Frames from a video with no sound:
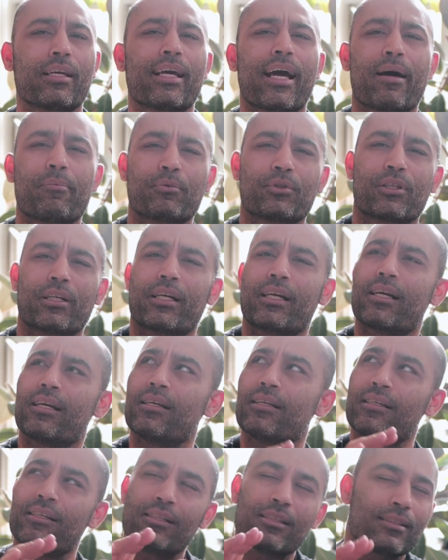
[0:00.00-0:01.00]
capturing
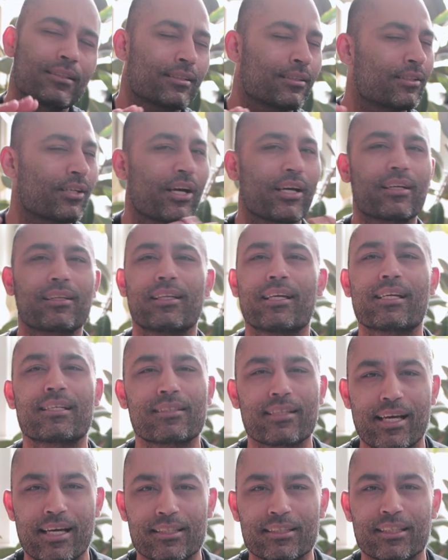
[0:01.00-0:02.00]

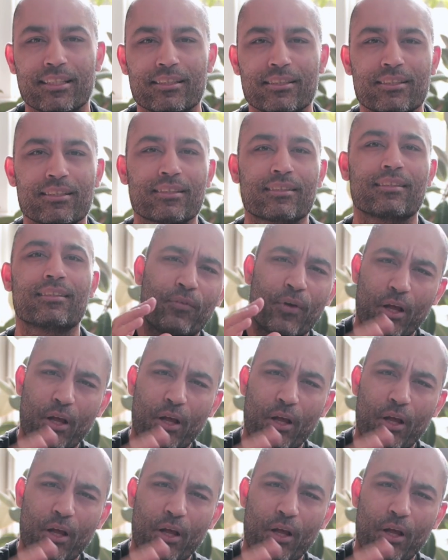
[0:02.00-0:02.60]
cycling's essence,